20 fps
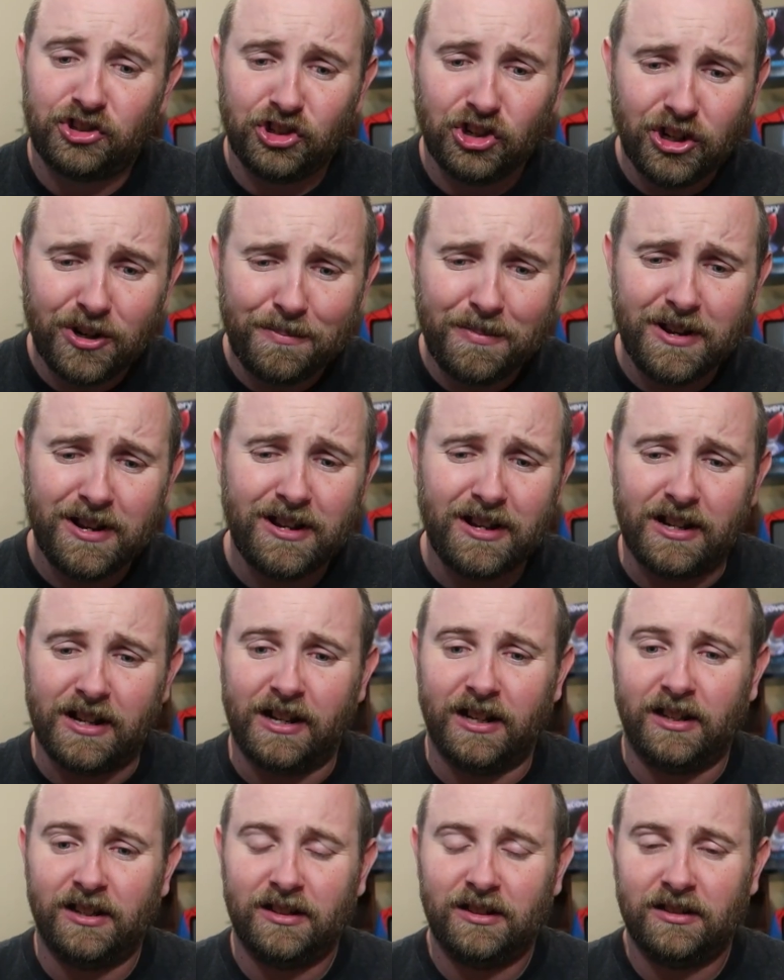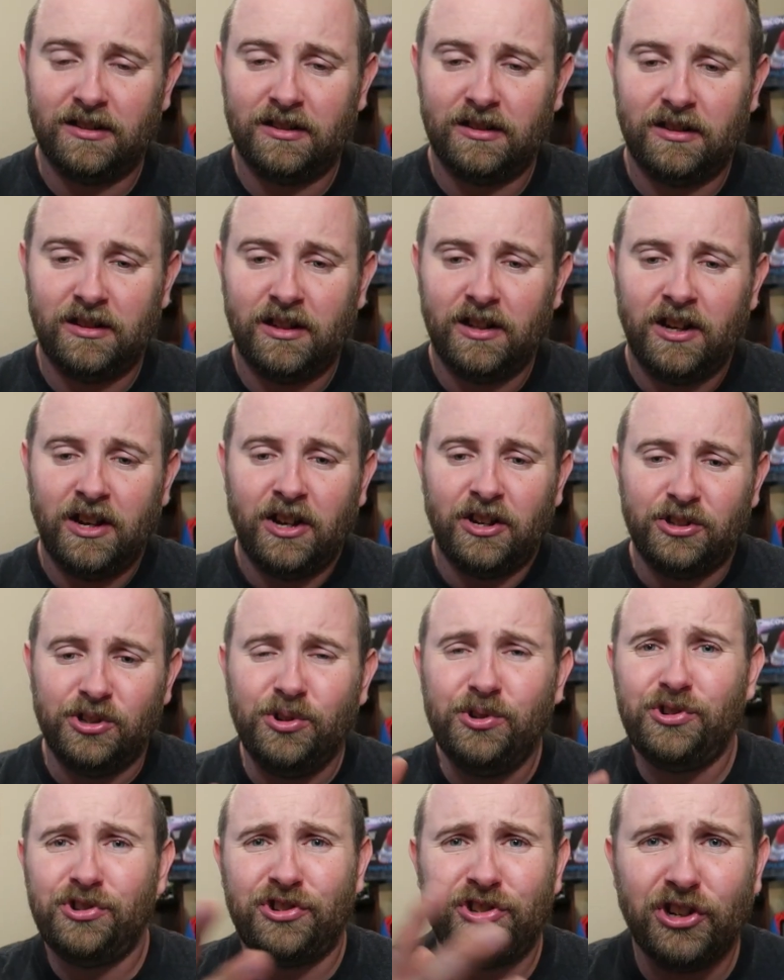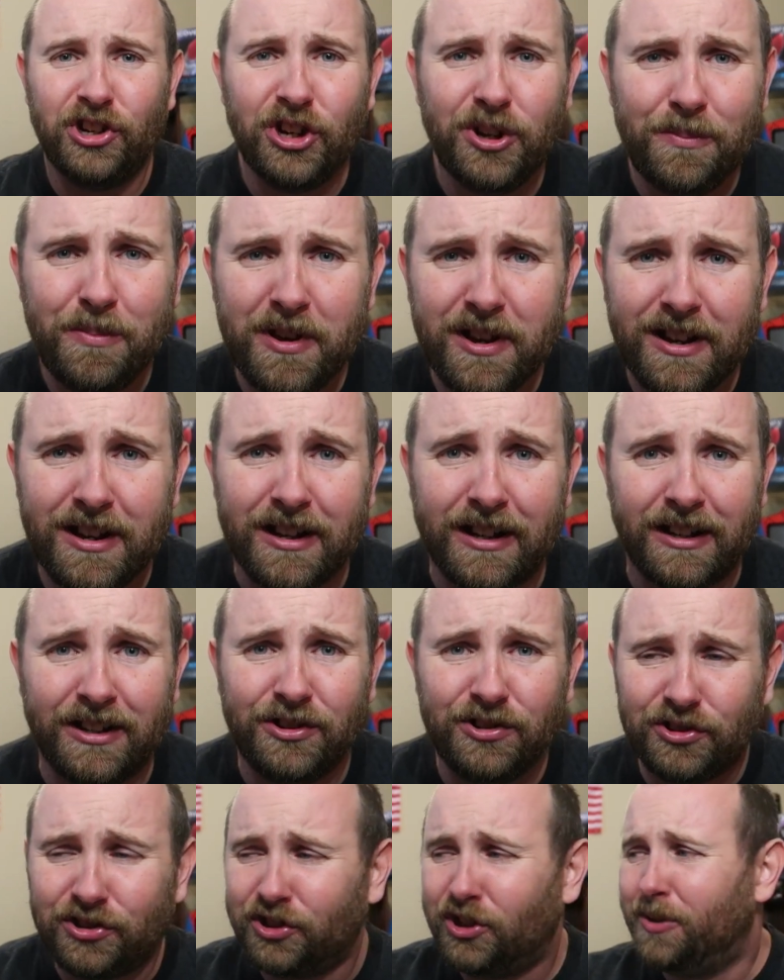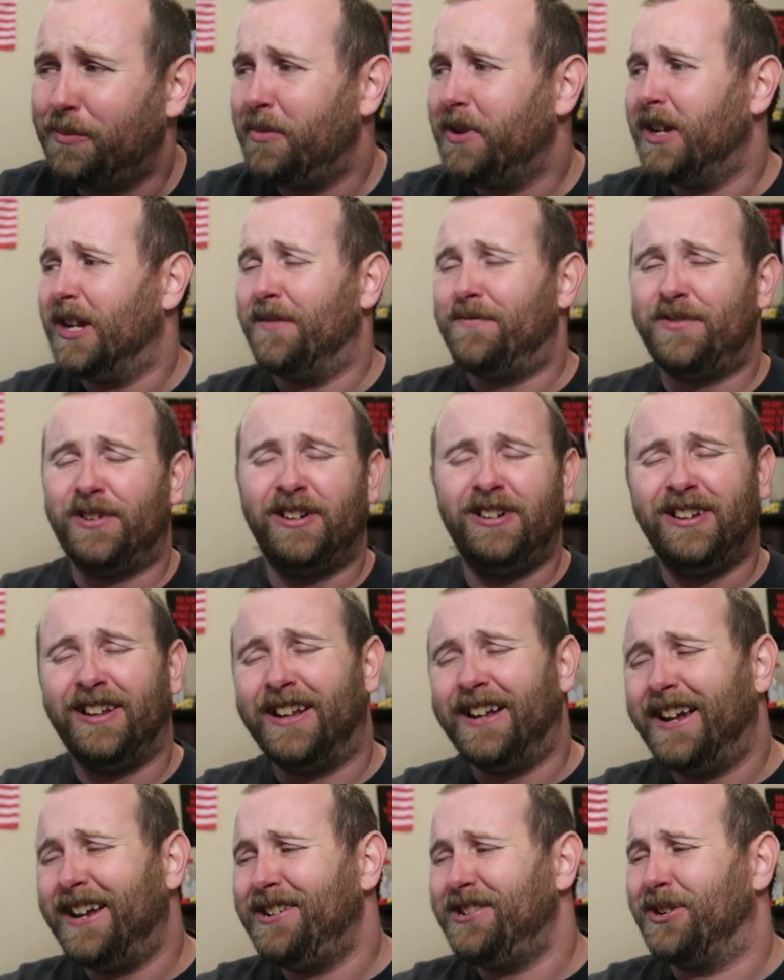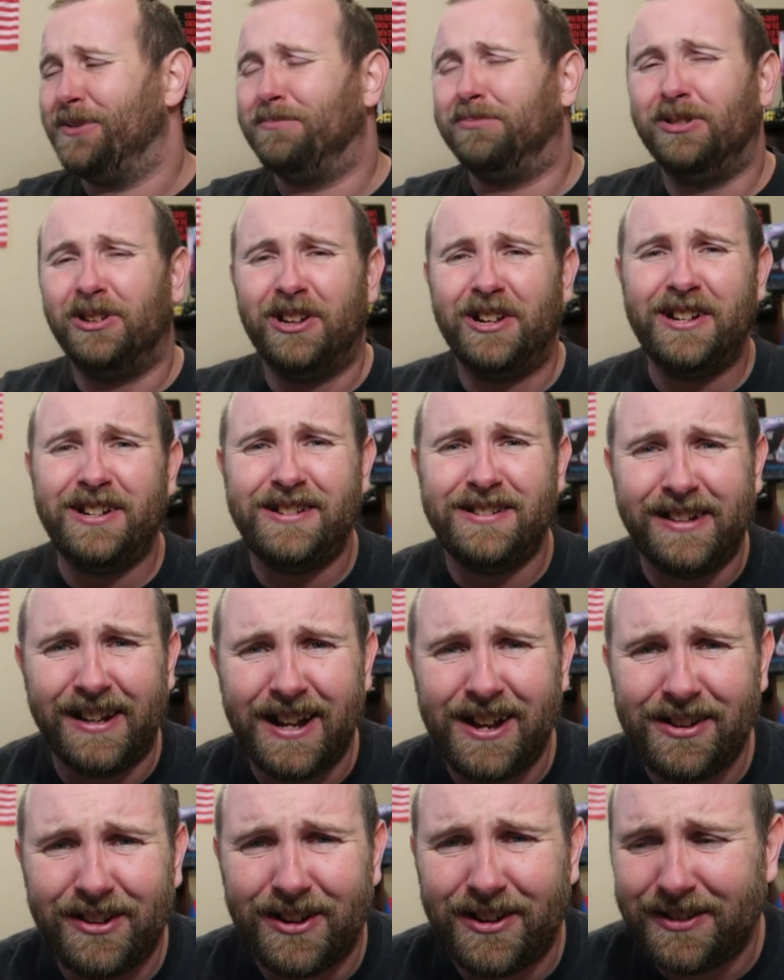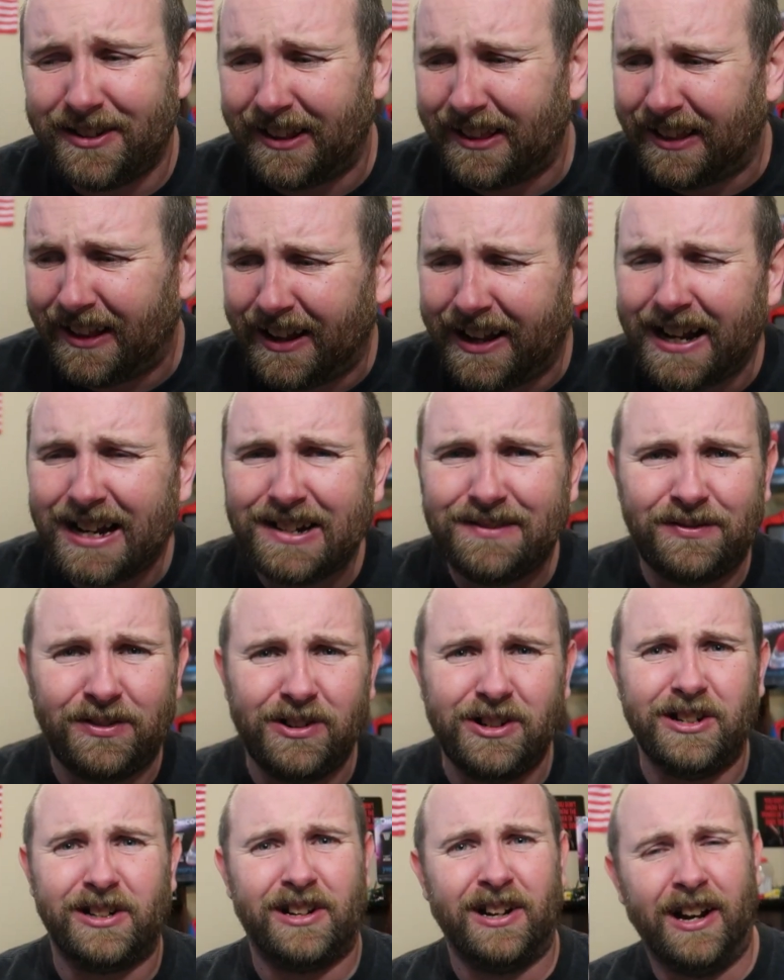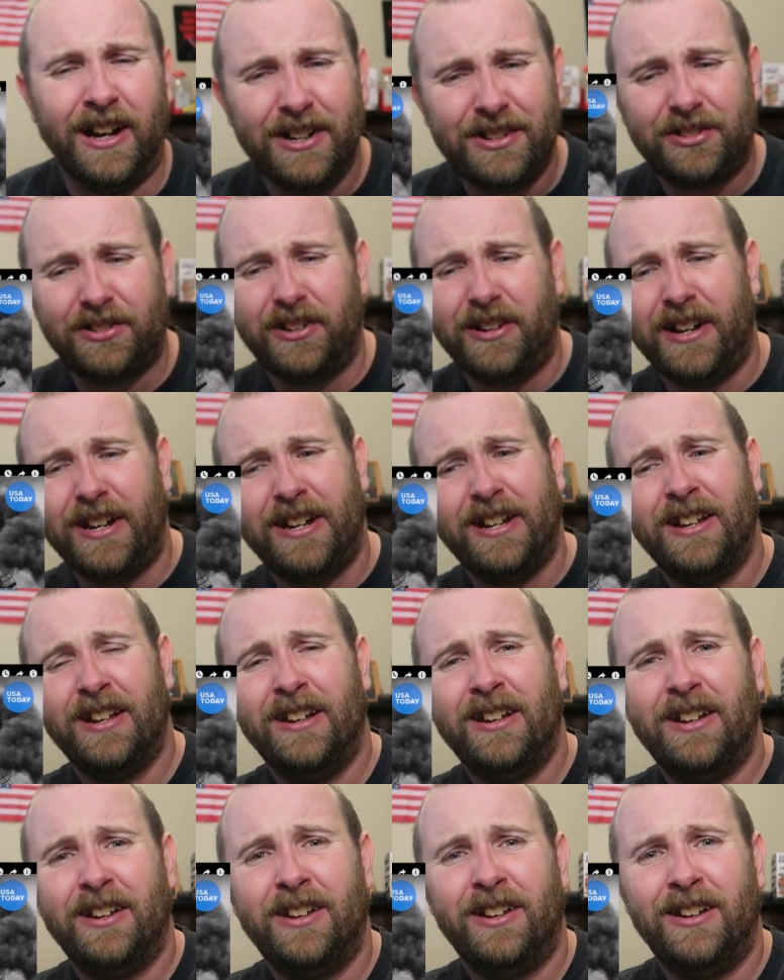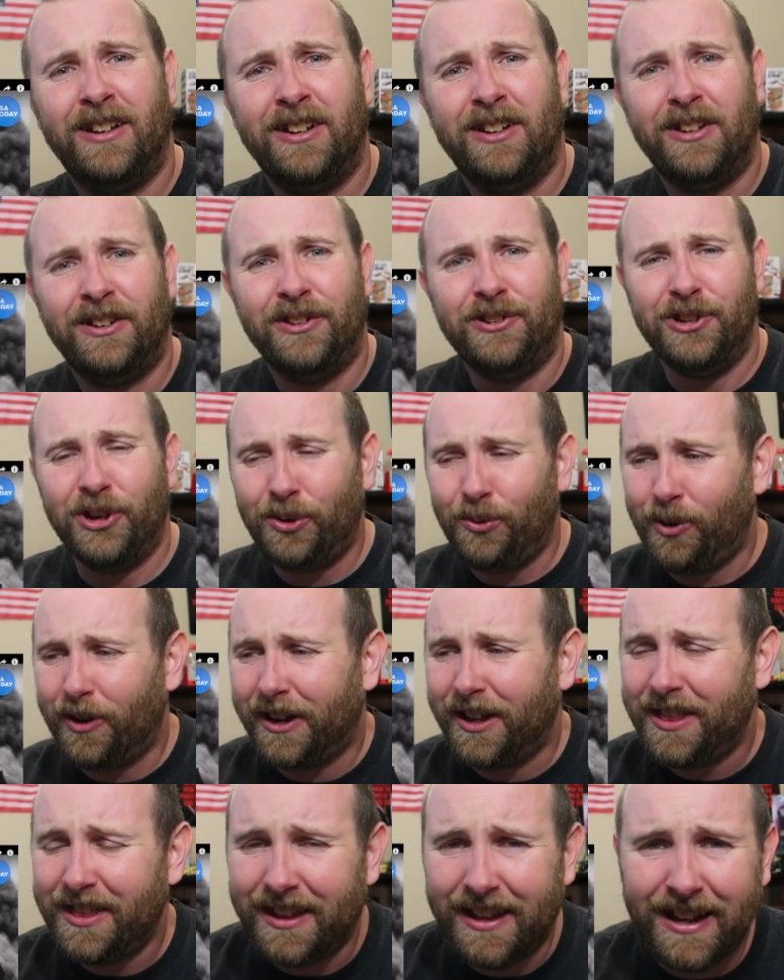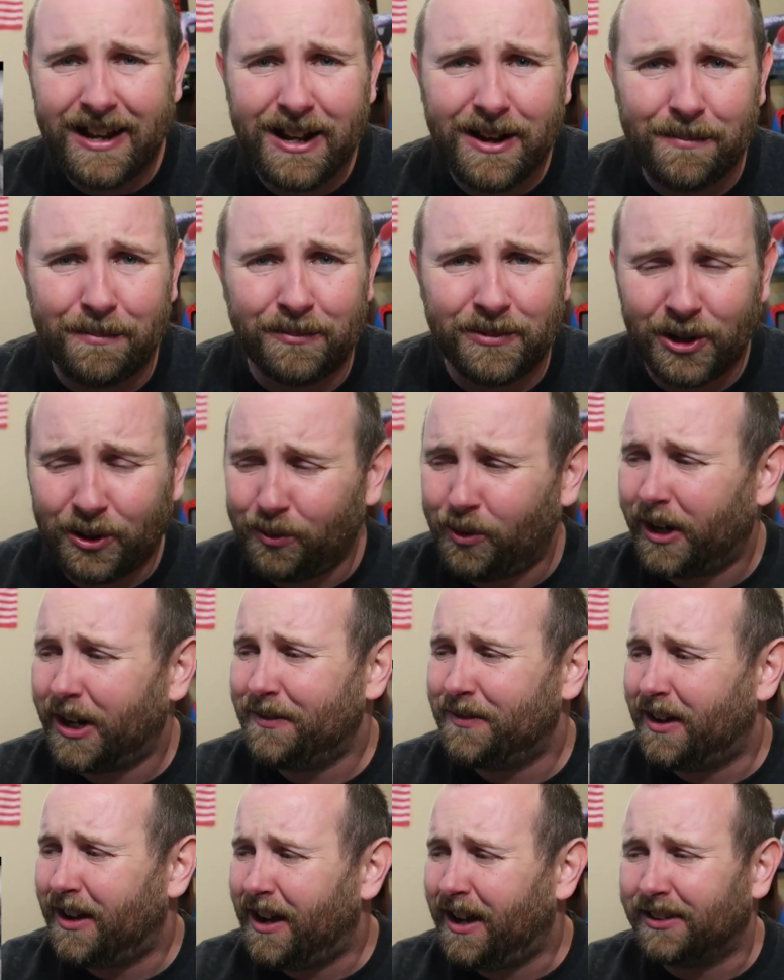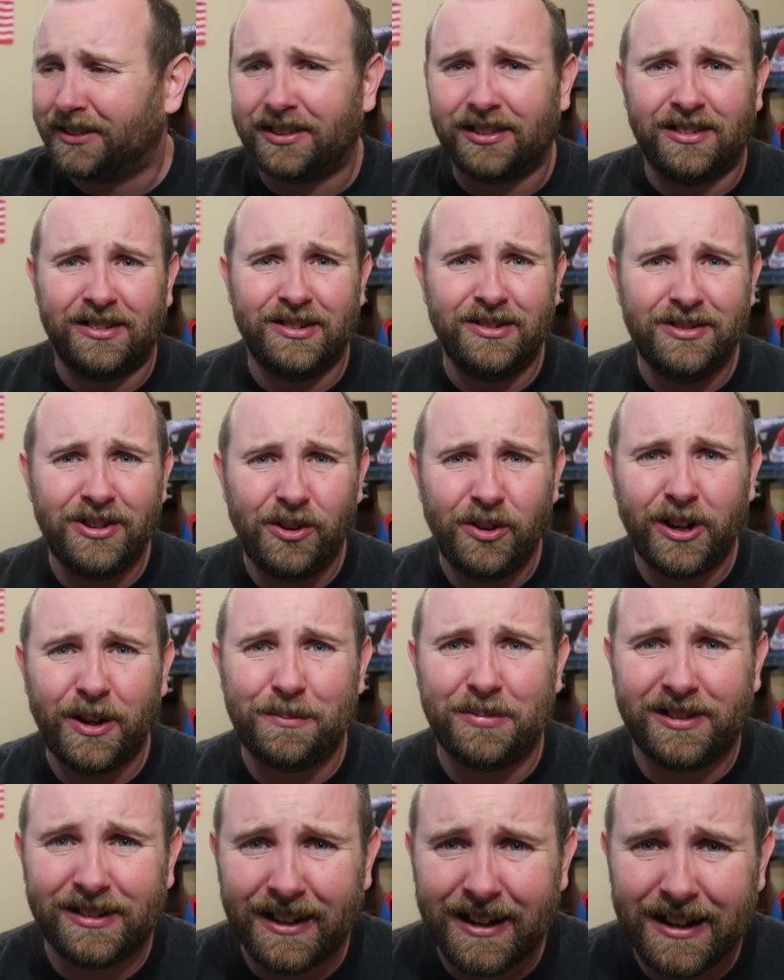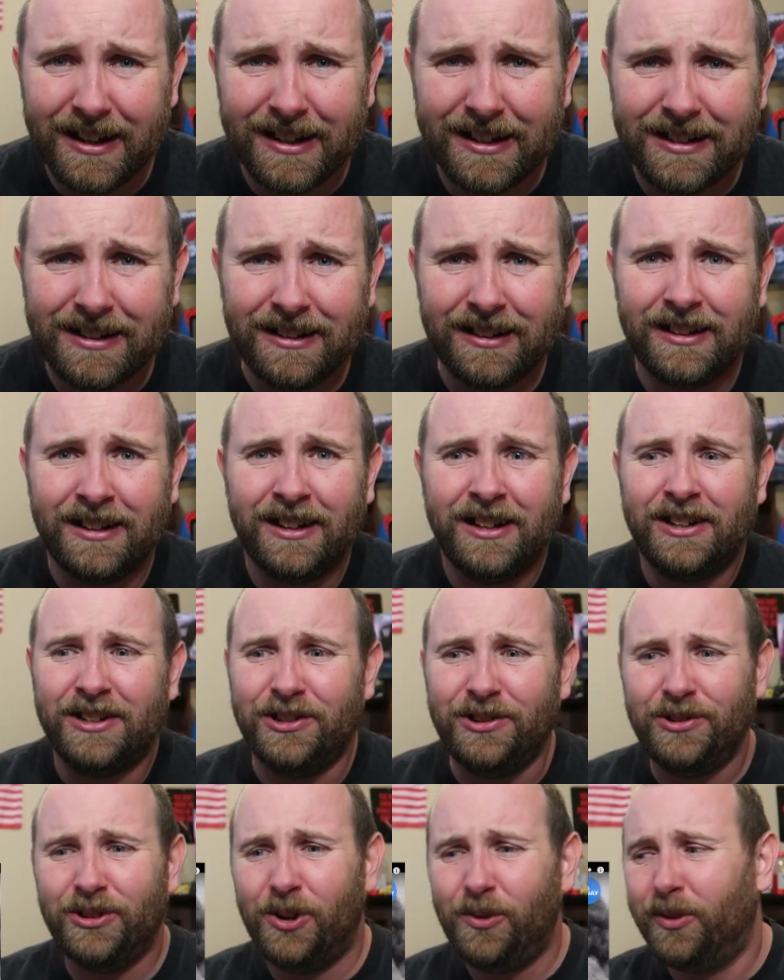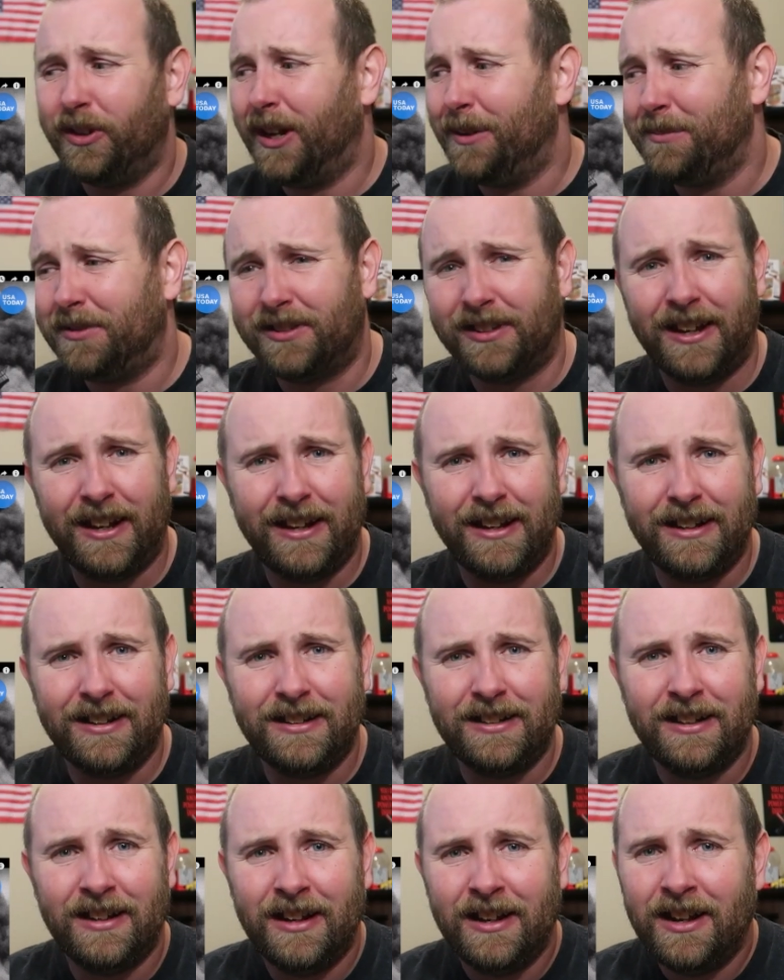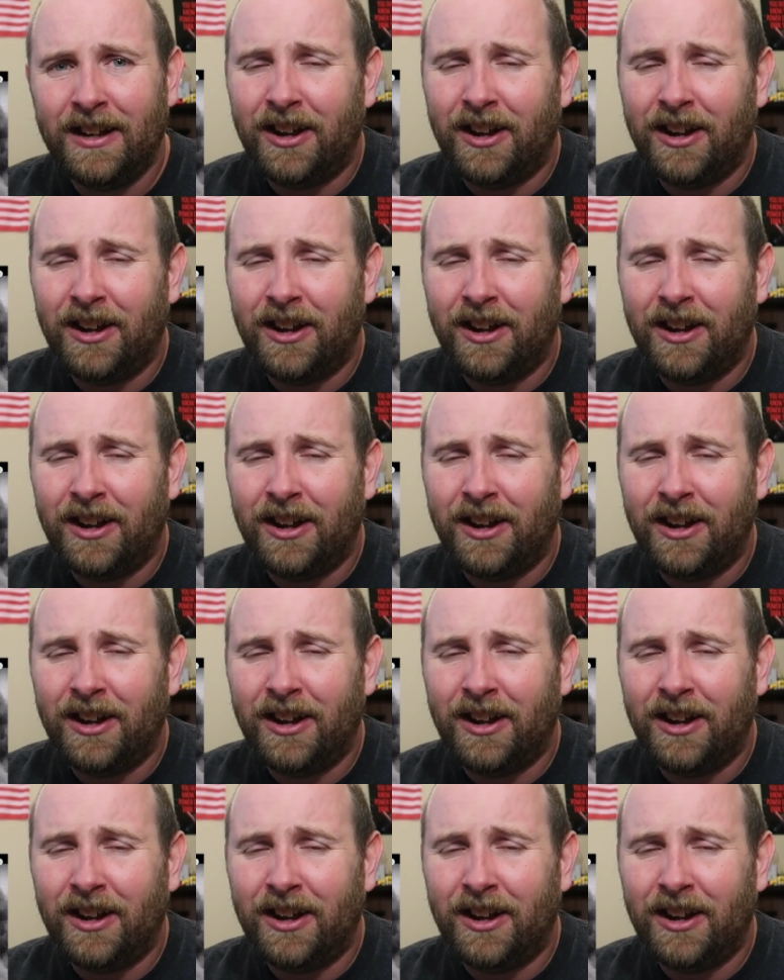Should be! You should be! You should be! If you're laying your blood down on the line for a country, you're one of them! You're one of us! You know what I'm saying? You know what I'm saying?